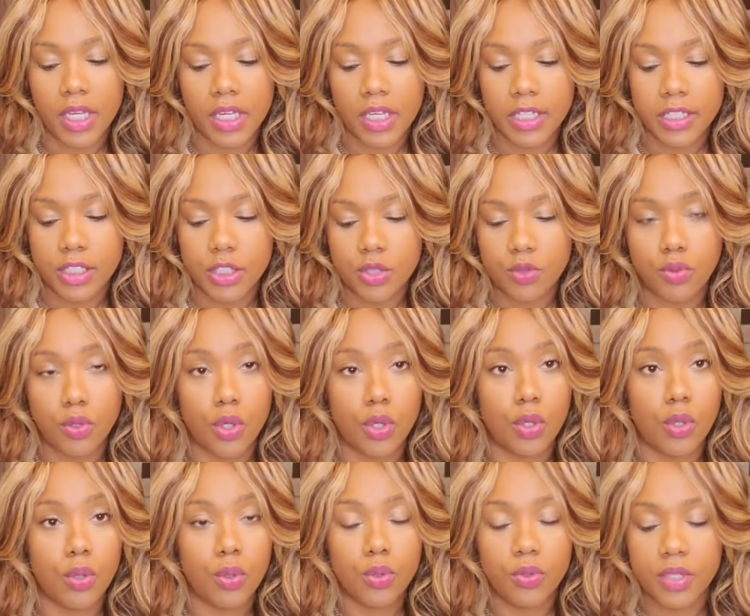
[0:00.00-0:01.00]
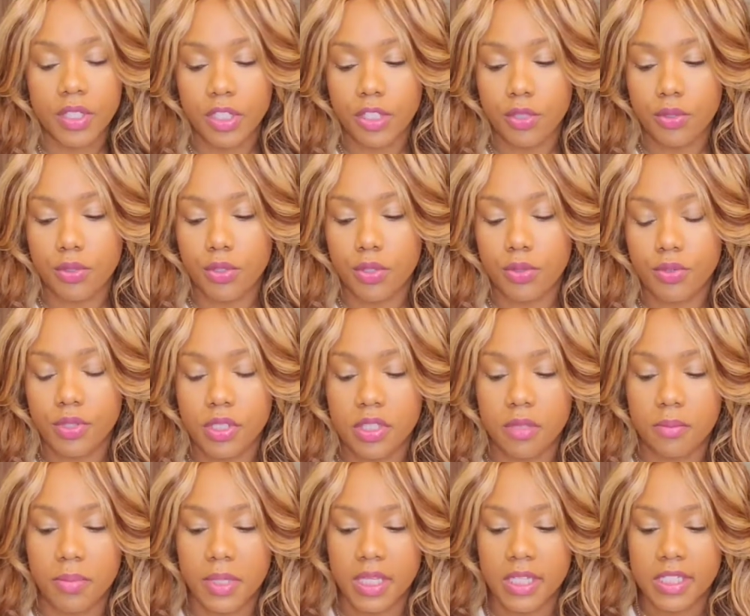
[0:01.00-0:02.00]
control than you used
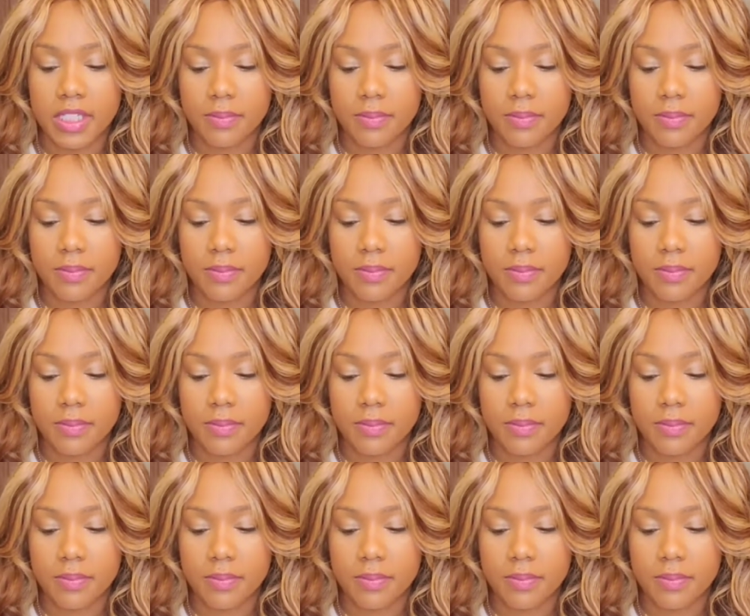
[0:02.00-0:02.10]
to be,